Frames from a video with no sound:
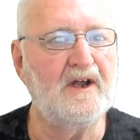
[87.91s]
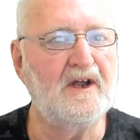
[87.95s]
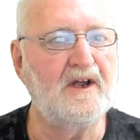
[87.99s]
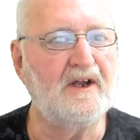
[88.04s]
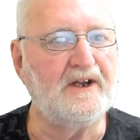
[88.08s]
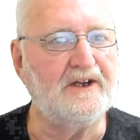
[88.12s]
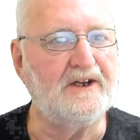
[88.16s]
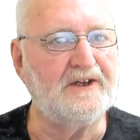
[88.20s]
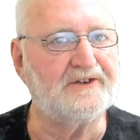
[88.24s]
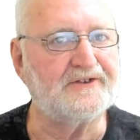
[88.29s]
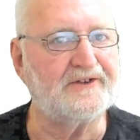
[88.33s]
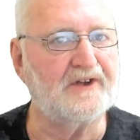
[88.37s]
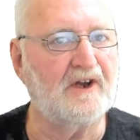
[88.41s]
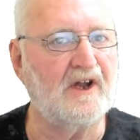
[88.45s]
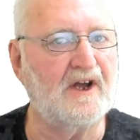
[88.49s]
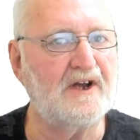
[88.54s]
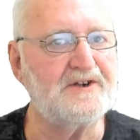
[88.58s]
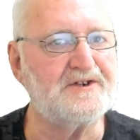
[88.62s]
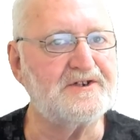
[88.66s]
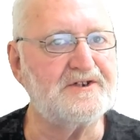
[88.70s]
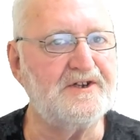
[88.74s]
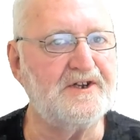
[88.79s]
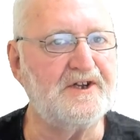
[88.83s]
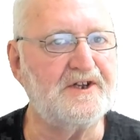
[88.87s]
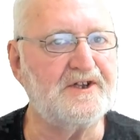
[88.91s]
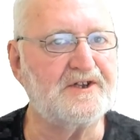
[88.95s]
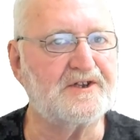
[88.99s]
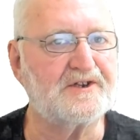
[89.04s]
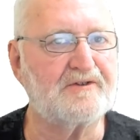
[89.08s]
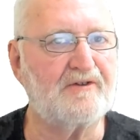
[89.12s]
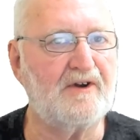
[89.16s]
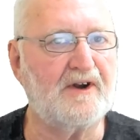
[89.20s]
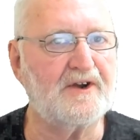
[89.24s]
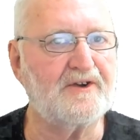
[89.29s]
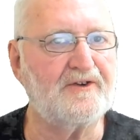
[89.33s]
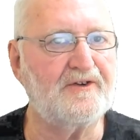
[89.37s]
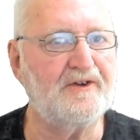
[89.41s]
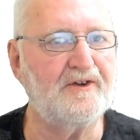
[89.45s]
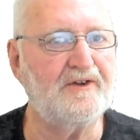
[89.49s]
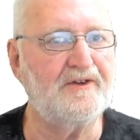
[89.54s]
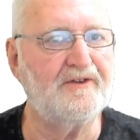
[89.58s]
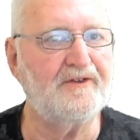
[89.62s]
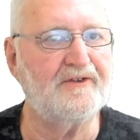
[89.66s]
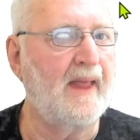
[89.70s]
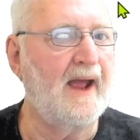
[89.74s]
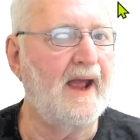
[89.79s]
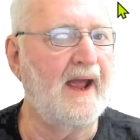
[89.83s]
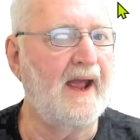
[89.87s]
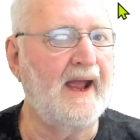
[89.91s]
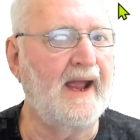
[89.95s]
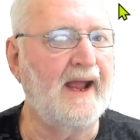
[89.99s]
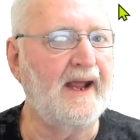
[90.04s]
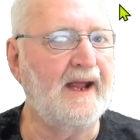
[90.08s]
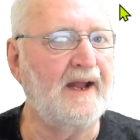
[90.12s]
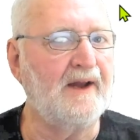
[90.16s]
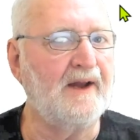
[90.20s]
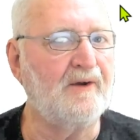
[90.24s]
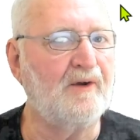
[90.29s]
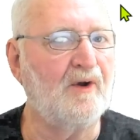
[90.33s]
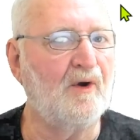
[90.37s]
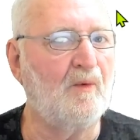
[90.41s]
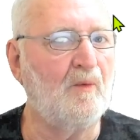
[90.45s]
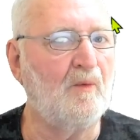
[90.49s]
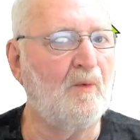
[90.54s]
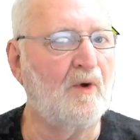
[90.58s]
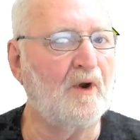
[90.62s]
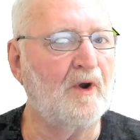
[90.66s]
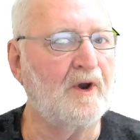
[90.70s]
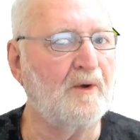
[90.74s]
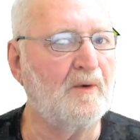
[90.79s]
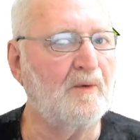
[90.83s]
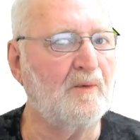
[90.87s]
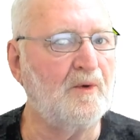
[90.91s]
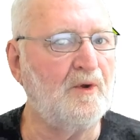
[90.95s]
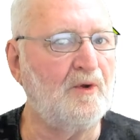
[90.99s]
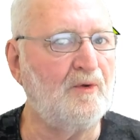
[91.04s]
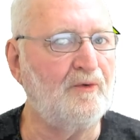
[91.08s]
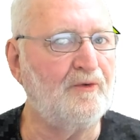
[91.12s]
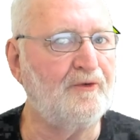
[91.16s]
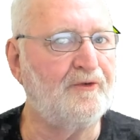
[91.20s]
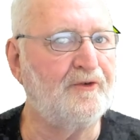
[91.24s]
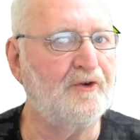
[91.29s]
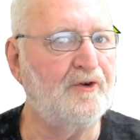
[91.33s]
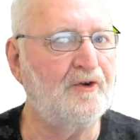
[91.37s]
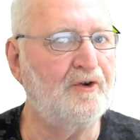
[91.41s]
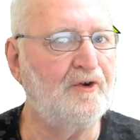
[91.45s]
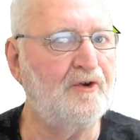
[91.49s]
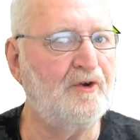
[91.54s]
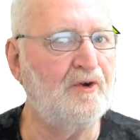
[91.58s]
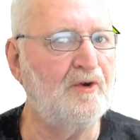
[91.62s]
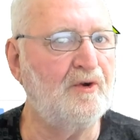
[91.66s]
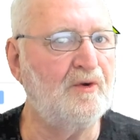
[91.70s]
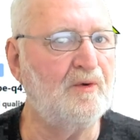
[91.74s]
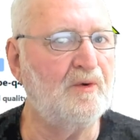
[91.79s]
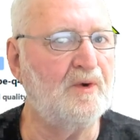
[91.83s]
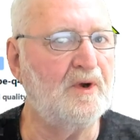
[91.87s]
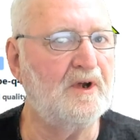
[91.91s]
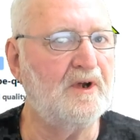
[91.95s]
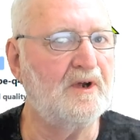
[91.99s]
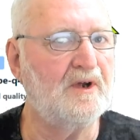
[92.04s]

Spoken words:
Installation instructions and what it will do.